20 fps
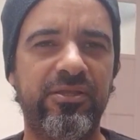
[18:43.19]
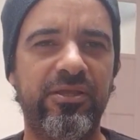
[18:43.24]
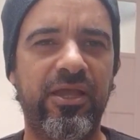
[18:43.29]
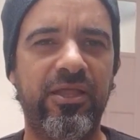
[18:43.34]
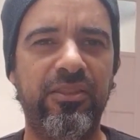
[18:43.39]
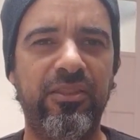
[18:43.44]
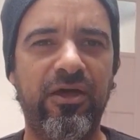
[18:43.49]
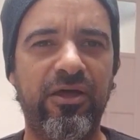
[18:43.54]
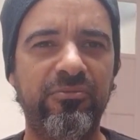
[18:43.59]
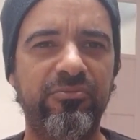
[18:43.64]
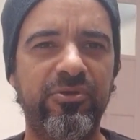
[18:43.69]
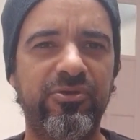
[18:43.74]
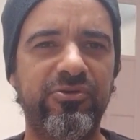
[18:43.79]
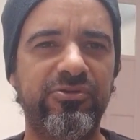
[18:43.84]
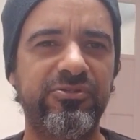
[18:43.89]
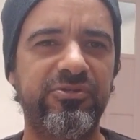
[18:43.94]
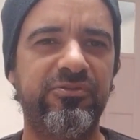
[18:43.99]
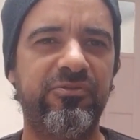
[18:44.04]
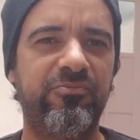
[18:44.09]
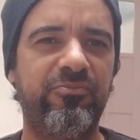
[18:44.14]
And not
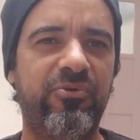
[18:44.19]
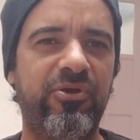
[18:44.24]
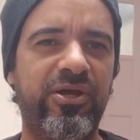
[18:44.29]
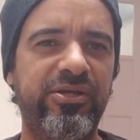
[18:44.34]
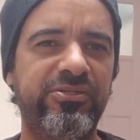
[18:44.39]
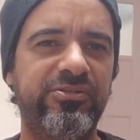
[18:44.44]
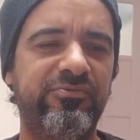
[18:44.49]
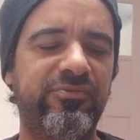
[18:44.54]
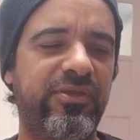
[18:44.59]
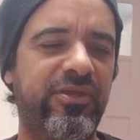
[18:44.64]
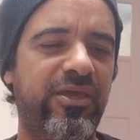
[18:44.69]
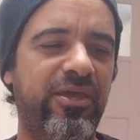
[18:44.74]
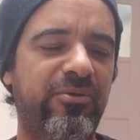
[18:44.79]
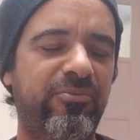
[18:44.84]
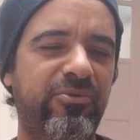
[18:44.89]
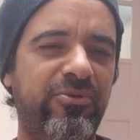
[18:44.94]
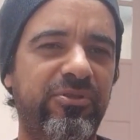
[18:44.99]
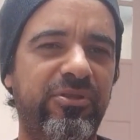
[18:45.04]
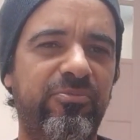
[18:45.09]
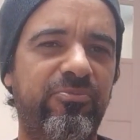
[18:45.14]
because of the price of the
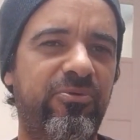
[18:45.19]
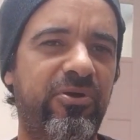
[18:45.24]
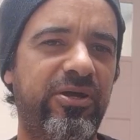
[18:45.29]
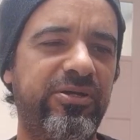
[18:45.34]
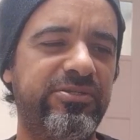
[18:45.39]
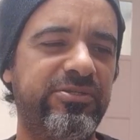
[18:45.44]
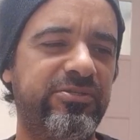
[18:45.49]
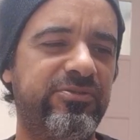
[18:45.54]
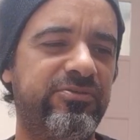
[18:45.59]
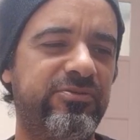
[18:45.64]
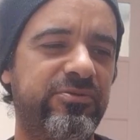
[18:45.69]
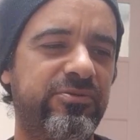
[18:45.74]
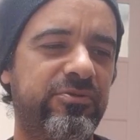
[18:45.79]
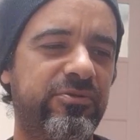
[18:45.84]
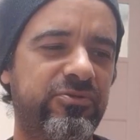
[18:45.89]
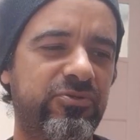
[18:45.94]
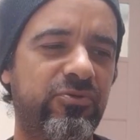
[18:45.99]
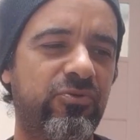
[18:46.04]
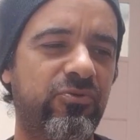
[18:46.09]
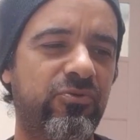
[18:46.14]
camera. The price
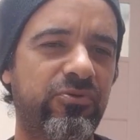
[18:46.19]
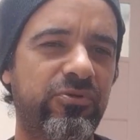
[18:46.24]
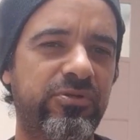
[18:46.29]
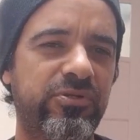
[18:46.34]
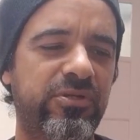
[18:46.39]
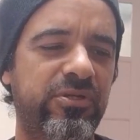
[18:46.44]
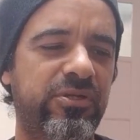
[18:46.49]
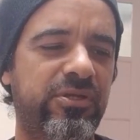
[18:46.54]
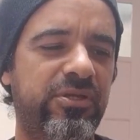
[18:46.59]
is good.